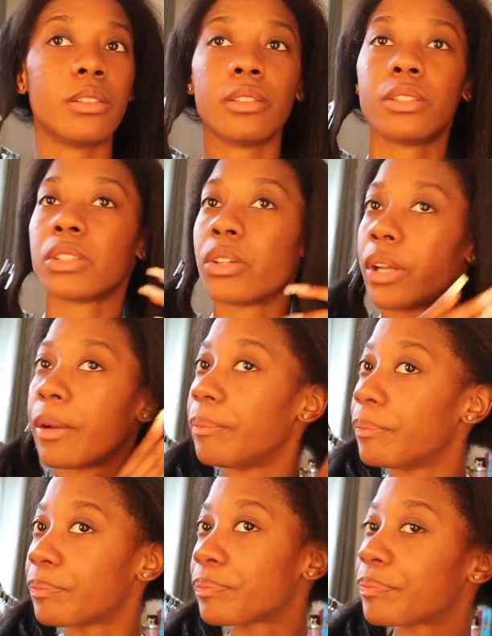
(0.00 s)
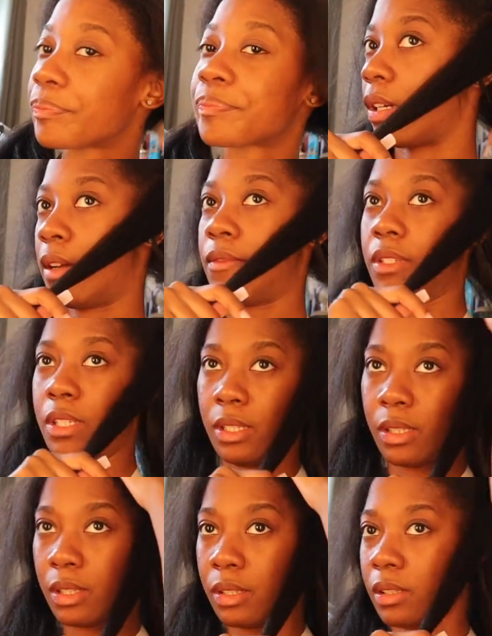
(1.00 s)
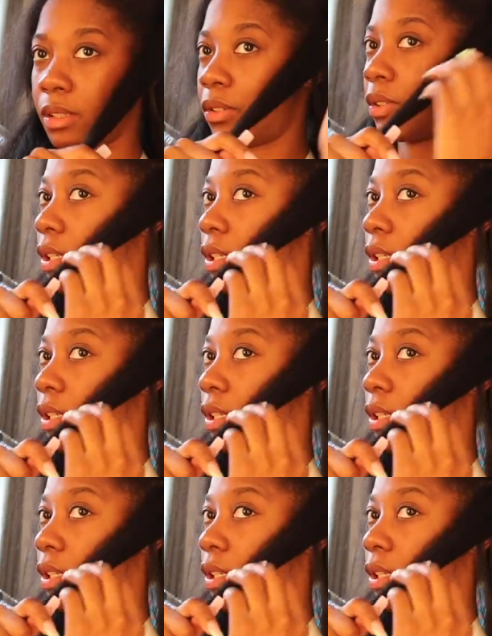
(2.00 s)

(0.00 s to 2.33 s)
So yeah. I'll have this little